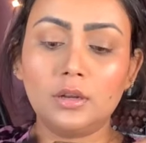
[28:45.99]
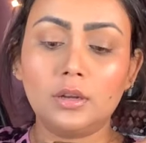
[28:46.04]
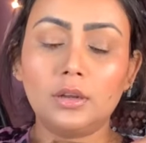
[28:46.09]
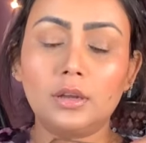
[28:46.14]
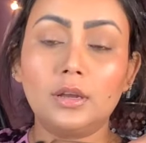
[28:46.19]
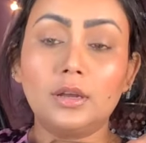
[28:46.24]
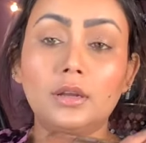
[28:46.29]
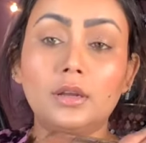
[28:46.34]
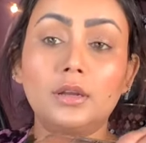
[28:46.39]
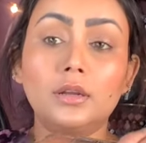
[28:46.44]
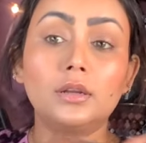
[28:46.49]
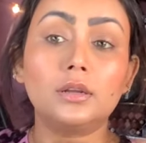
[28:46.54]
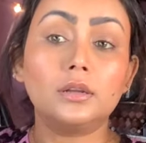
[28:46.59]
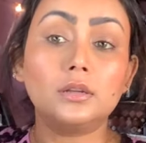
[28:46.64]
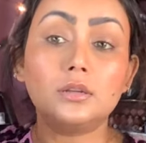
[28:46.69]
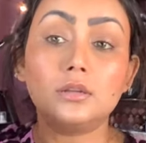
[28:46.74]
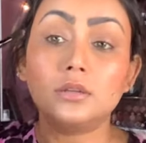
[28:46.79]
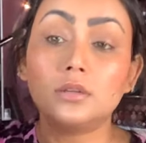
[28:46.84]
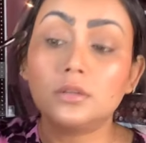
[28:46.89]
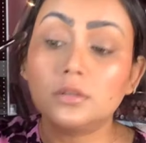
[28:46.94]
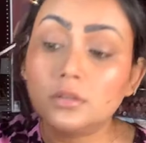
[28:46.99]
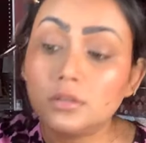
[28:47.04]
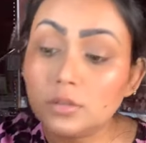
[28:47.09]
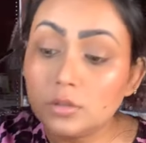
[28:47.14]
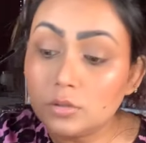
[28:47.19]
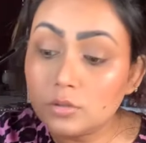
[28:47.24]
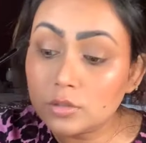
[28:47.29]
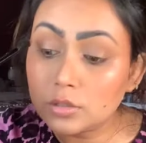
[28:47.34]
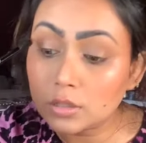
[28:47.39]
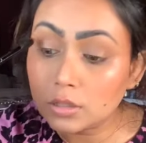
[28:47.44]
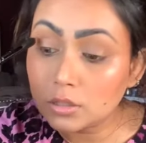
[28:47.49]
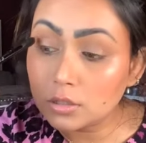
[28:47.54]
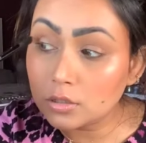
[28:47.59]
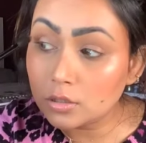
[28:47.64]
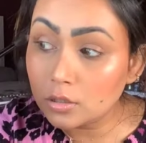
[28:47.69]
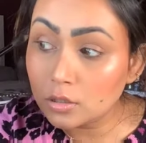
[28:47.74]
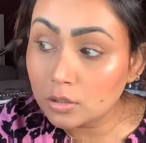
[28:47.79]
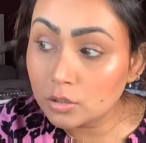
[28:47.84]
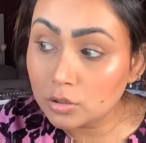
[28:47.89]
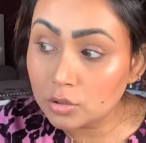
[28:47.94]
and use it
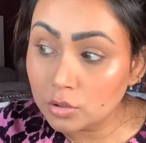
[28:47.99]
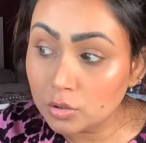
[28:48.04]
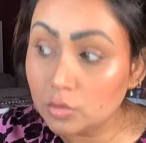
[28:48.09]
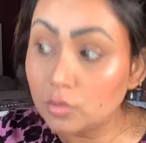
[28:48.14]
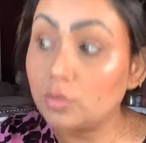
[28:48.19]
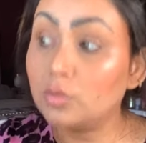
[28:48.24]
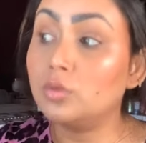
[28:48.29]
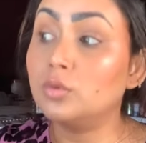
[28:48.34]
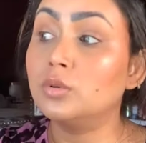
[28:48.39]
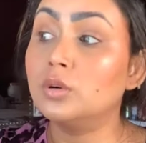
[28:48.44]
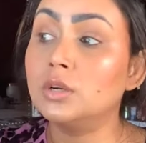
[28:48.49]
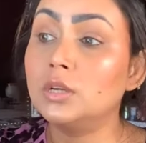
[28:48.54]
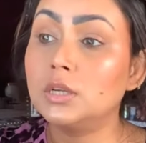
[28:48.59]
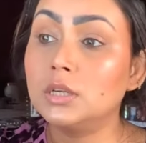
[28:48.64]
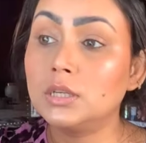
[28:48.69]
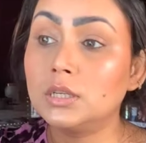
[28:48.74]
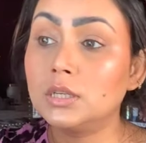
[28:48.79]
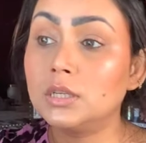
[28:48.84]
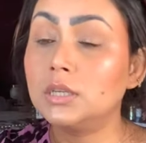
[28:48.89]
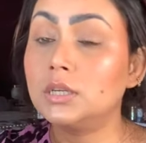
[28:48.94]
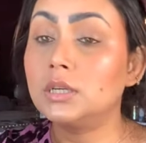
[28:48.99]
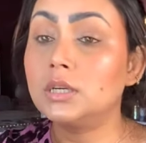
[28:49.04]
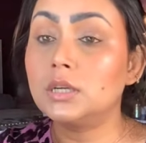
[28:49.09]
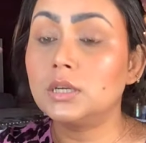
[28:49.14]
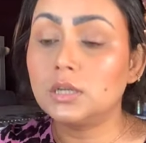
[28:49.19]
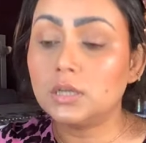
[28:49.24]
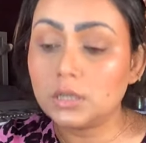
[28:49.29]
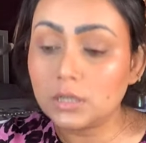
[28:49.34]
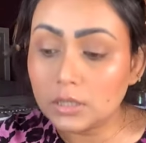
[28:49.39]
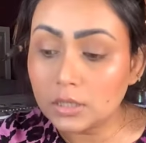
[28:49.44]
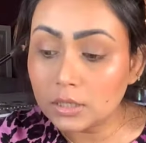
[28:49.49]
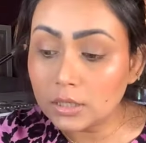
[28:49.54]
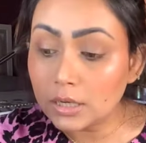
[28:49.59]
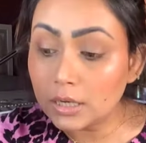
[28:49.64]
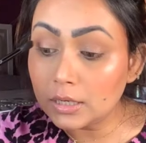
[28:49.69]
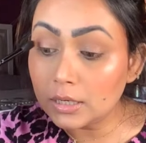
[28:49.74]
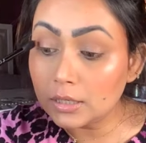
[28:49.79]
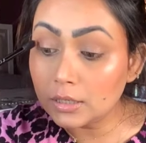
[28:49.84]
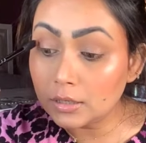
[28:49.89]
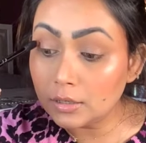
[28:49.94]
to
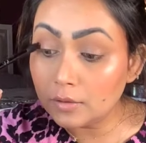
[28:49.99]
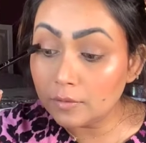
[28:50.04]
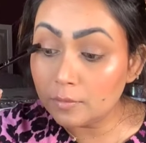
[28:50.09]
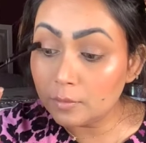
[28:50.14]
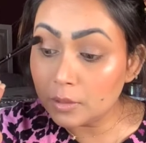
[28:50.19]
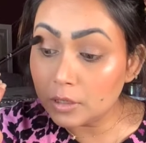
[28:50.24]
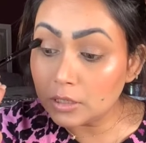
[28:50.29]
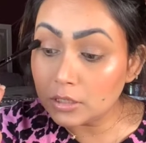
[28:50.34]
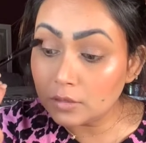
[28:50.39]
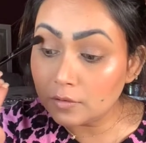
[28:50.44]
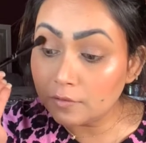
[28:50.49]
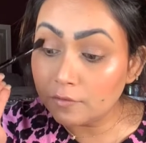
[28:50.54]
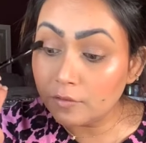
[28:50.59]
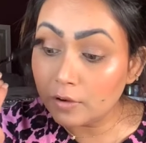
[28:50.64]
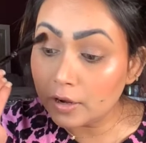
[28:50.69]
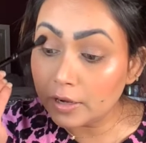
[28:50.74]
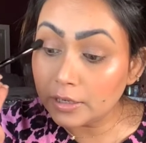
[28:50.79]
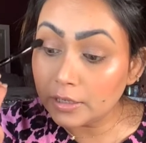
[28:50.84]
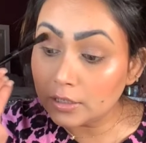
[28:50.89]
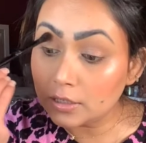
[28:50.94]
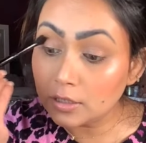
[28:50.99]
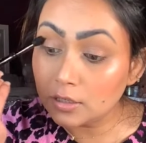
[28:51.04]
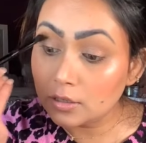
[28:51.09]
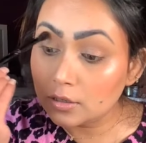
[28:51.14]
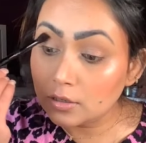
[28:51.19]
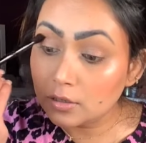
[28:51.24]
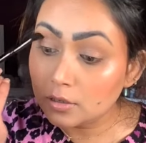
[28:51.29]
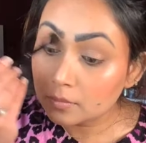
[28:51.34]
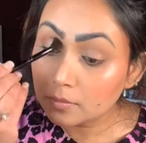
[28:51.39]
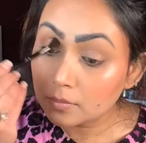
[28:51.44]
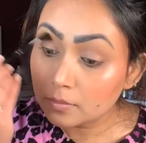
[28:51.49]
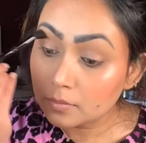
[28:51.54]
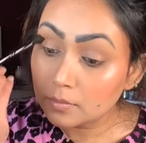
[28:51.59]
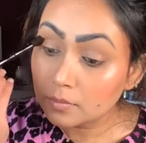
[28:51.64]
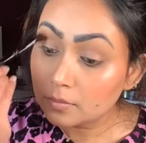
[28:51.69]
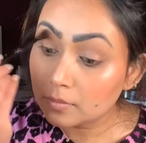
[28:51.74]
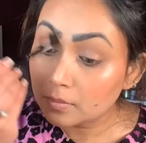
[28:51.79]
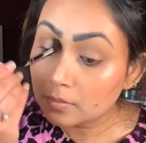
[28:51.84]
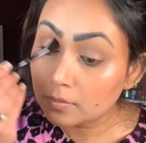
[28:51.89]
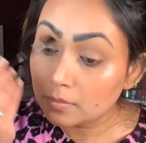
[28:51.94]
kind of give me a define
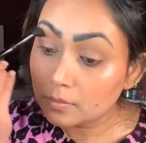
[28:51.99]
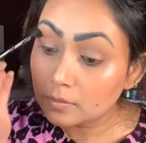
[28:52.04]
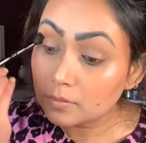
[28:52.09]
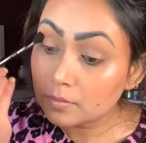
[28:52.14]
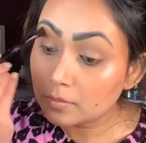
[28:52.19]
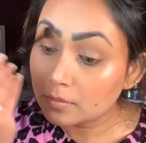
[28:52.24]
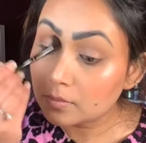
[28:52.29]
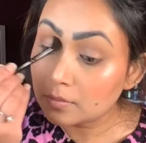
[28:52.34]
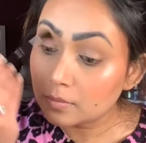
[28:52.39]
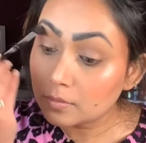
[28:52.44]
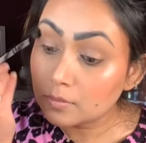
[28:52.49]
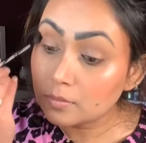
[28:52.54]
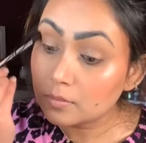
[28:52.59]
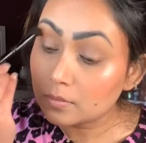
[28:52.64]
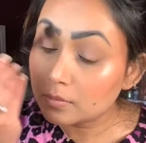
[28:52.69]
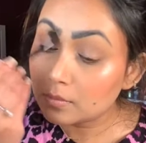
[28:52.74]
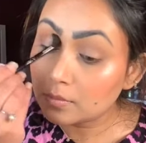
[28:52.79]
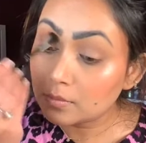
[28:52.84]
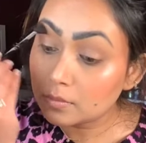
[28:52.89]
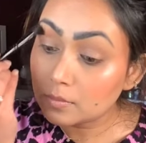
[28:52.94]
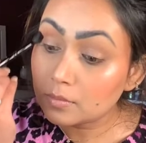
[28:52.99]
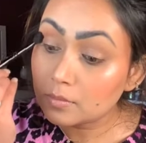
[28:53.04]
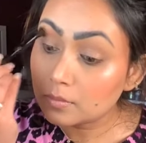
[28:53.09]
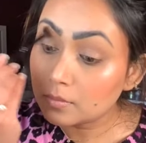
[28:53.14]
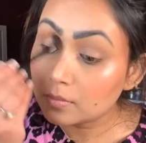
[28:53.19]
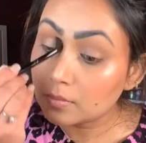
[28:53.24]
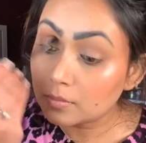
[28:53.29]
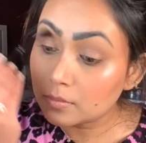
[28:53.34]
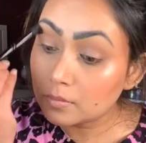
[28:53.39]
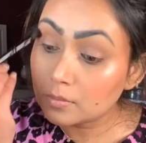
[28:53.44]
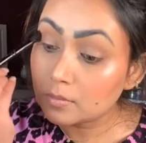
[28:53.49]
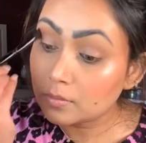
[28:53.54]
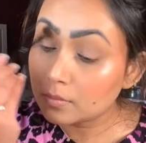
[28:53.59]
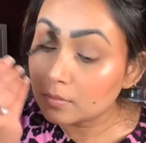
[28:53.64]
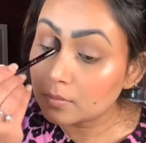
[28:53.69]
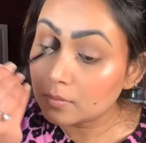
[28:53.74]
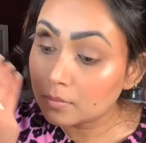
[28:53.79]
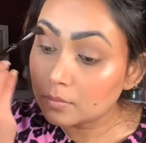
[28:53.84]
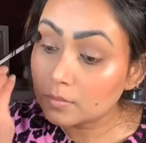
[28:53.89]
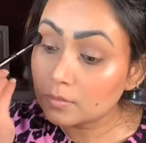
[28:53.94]
on my lid, because it
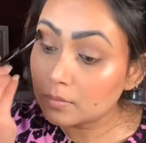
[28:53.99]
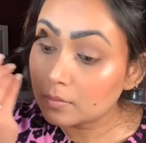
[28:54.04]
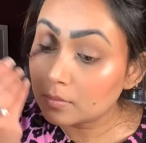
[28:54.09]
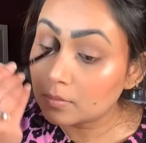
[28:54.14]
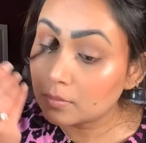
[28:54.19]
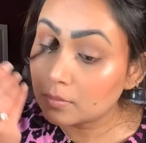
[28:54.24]
looks all